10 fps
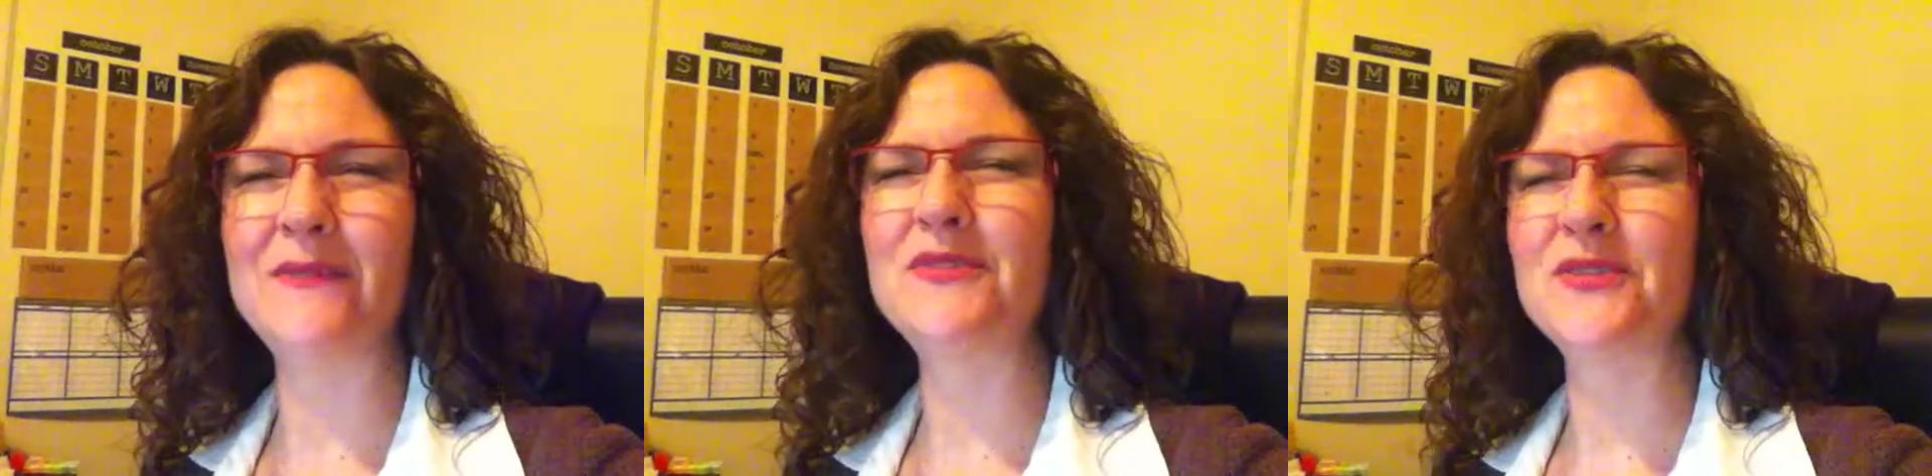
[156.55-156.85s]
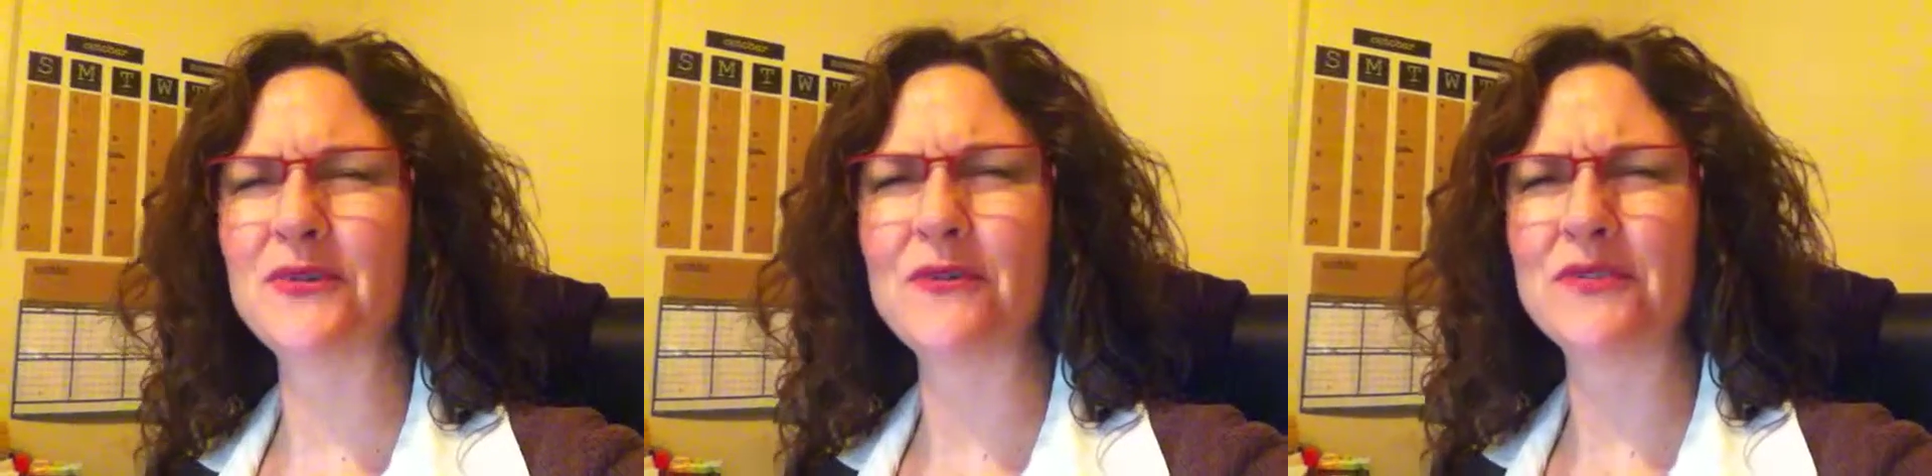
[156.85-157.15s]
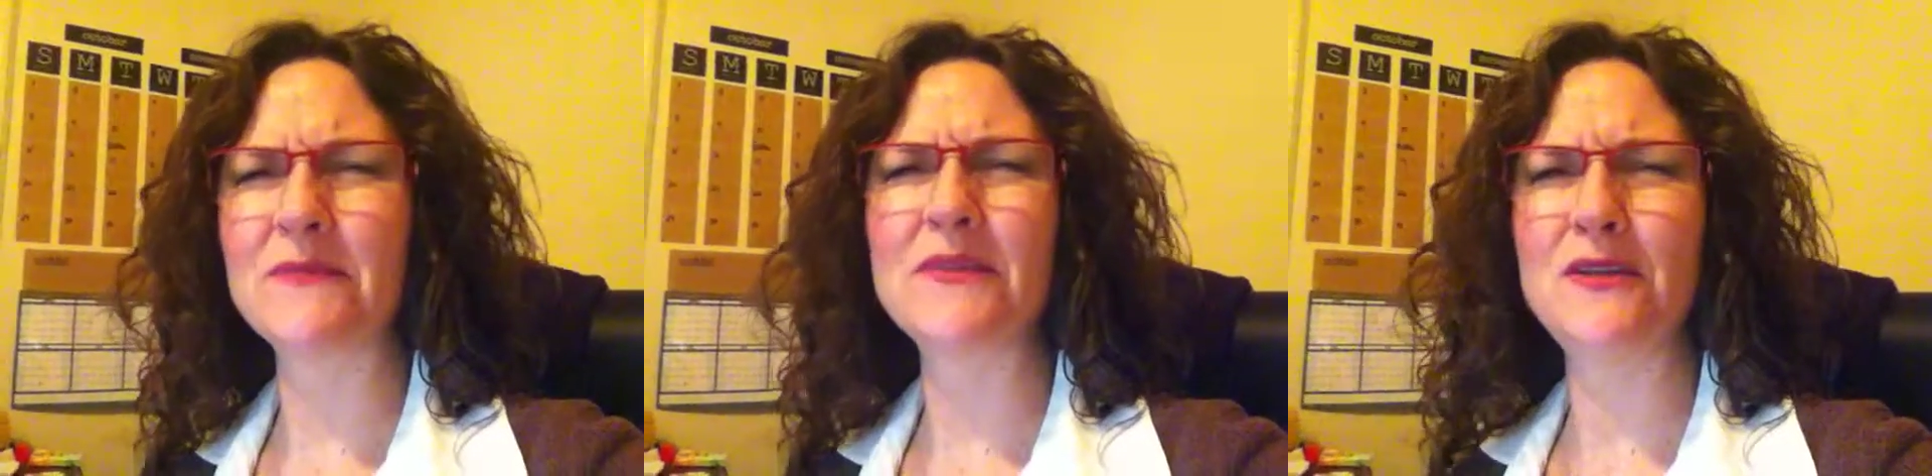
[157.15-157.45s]
observe
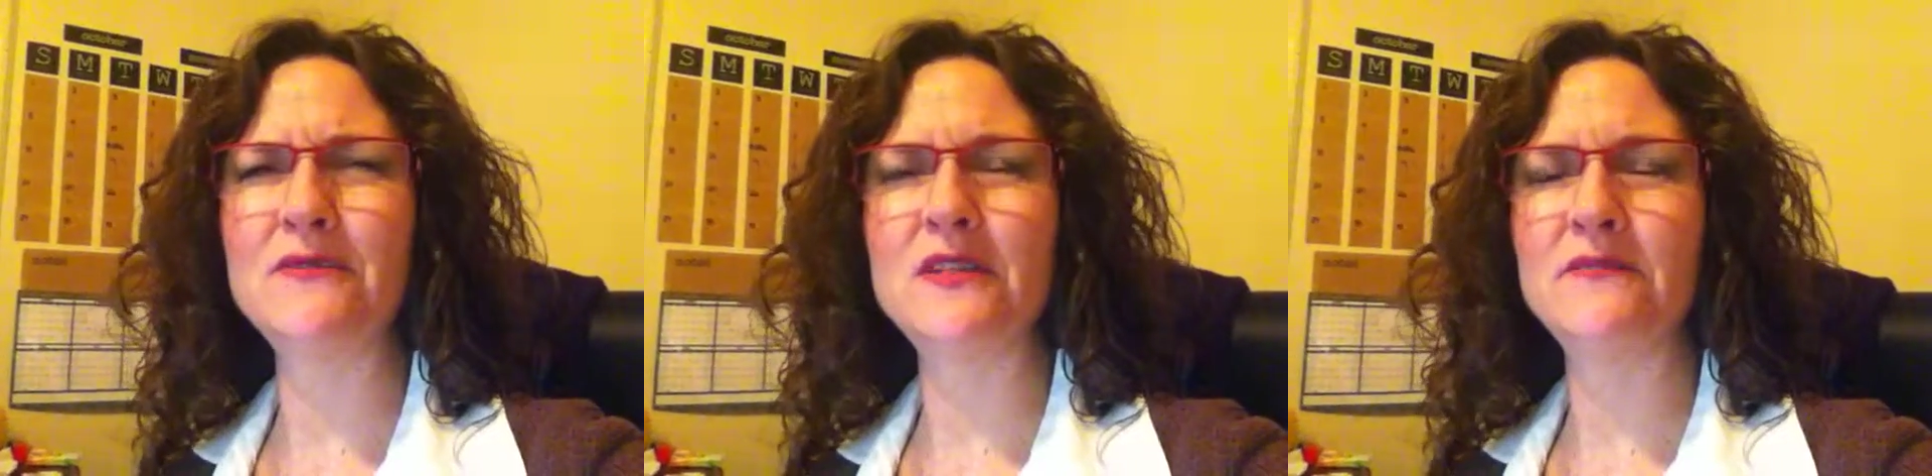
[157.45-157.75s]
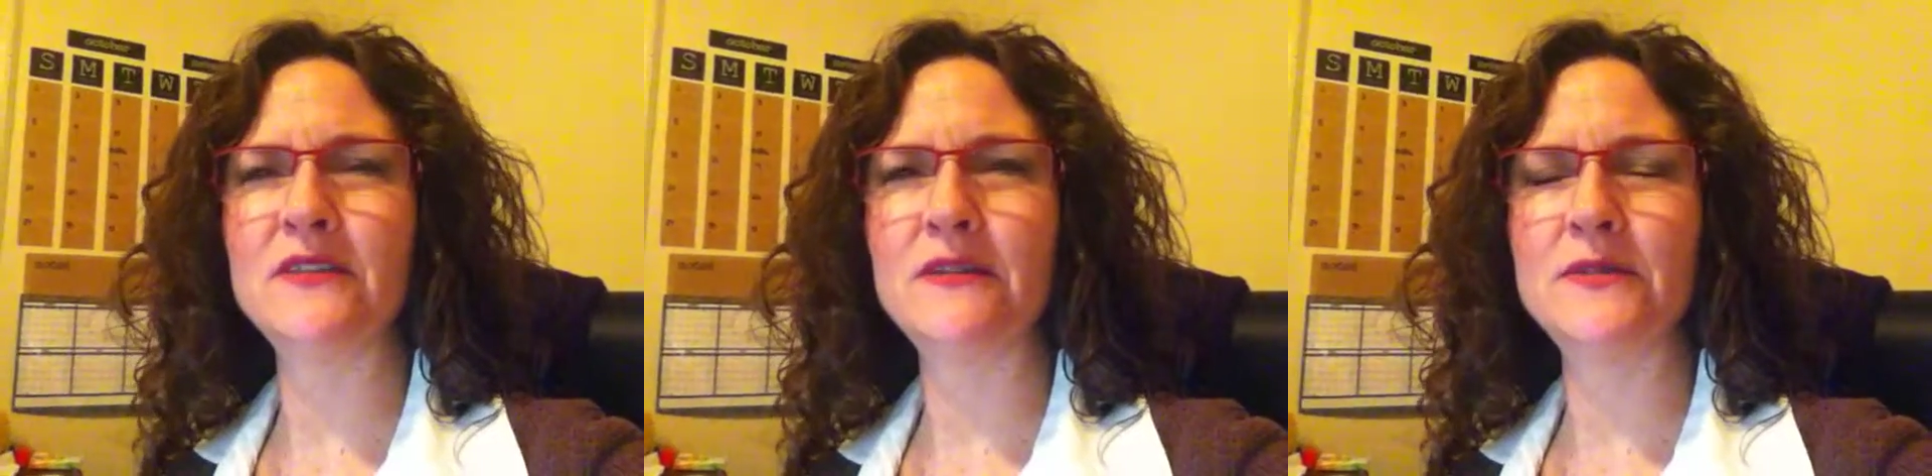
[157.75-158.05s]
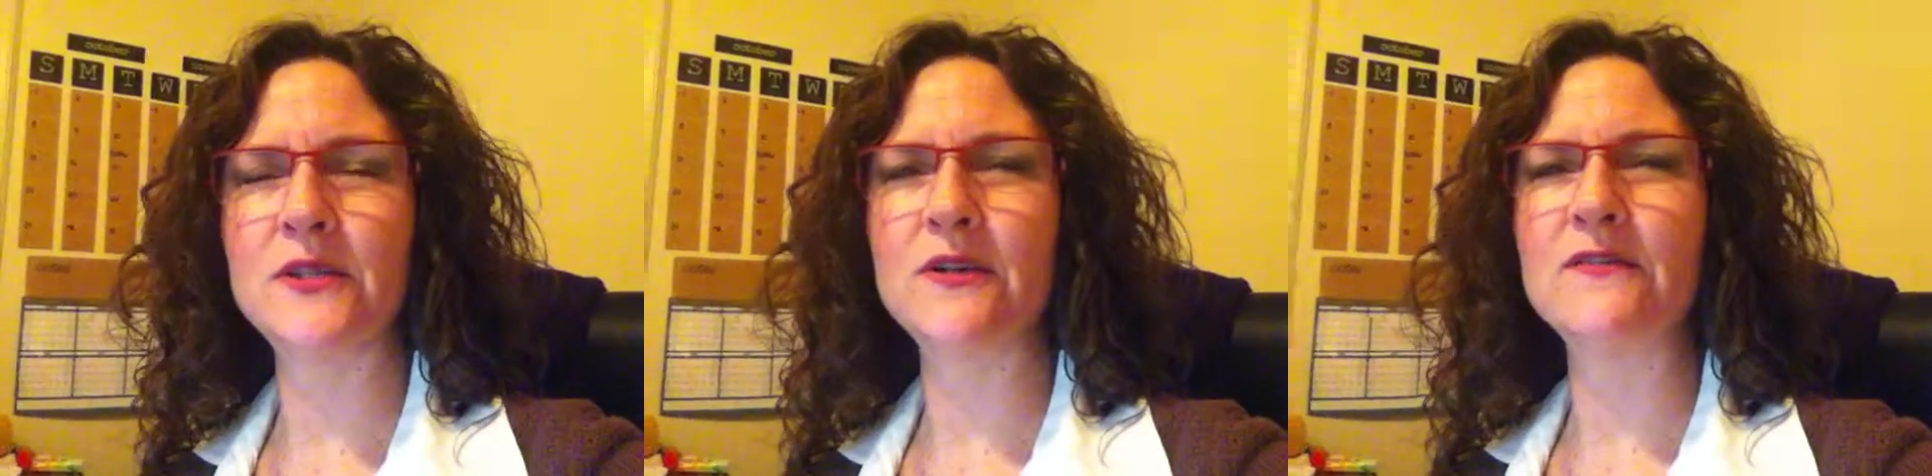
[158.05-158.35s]
something you've
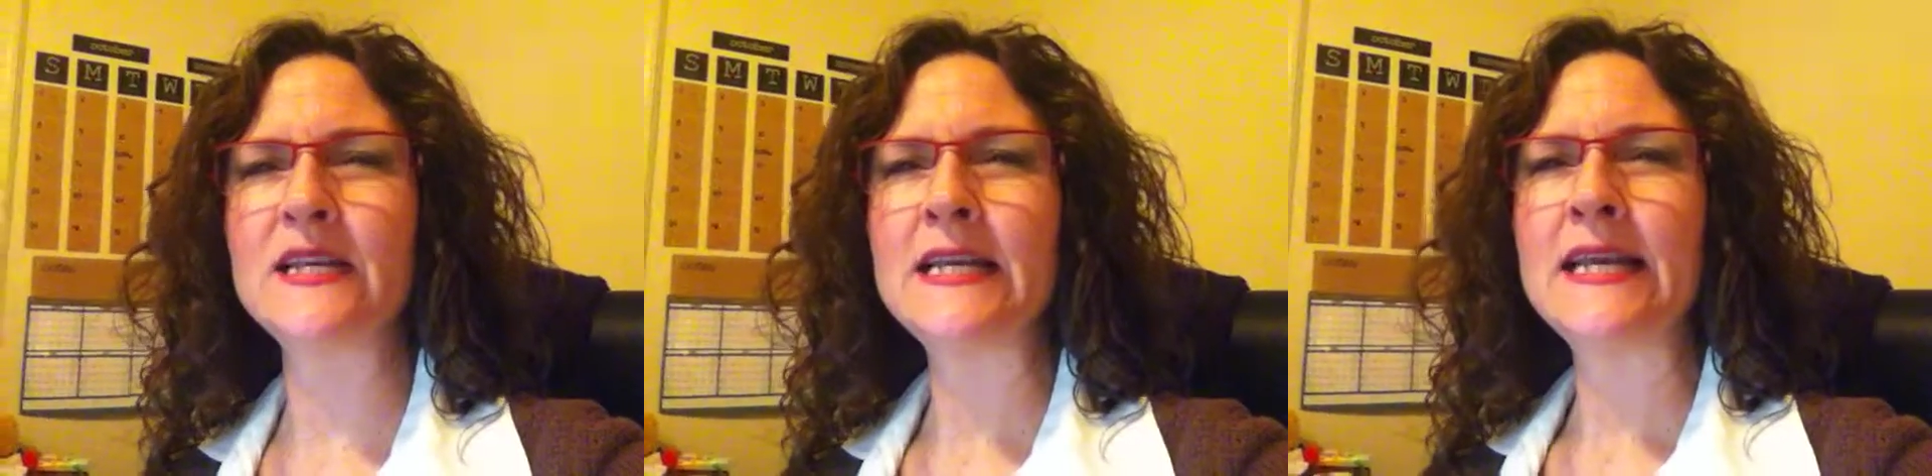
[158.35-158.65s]
observed.